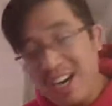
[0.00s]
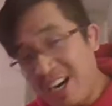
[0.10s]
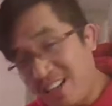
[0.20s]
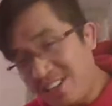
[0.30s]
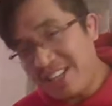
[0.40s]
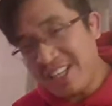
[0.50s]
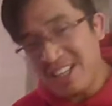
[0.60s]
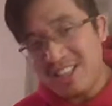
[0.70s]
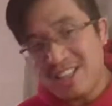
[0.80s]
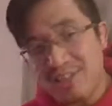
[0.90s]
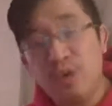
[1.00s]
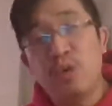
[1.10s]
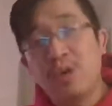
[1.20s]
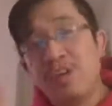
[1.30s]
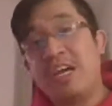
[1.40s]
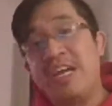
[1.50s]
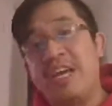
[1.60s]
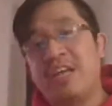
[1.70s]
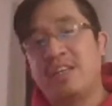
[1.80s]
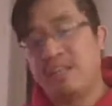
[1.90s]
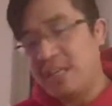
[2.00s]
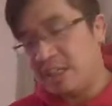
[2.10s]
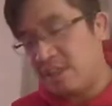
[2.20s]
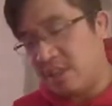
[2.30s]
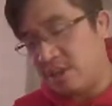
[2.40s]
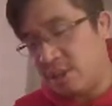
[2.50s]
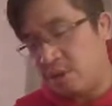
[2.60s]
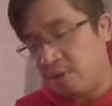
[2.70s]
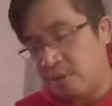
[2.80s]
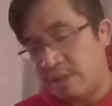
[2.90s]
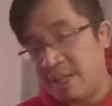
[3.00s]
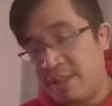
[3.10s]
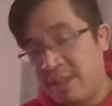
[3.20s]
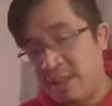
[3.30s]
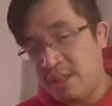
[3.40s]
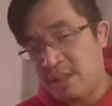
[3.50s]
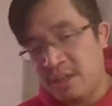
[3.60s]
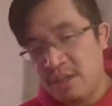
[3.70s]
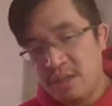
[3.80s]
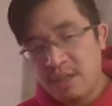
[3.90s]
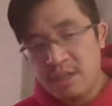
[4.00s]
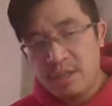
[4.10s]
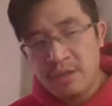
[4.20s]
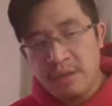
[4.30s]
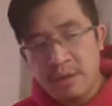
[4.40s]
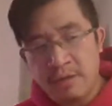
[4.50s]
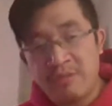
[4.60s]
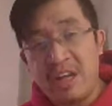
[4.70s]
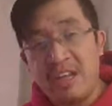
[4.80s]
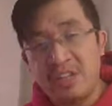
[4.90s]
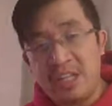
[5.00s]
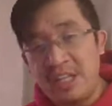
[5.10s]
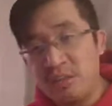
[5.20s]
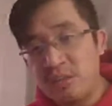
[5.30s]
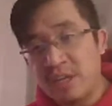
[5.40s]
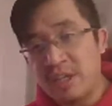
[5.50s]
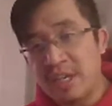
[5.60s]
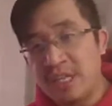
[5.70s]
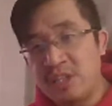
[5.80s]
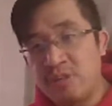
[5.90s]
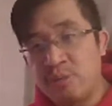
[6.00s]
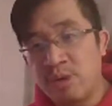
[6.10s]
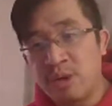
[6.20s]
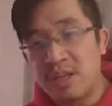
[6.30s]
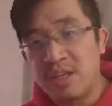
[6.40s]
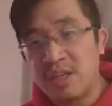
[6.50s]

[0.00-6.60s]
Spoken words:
Other kids, oh Diana, I saw her doing work, and Lena, Valentina was online doing work.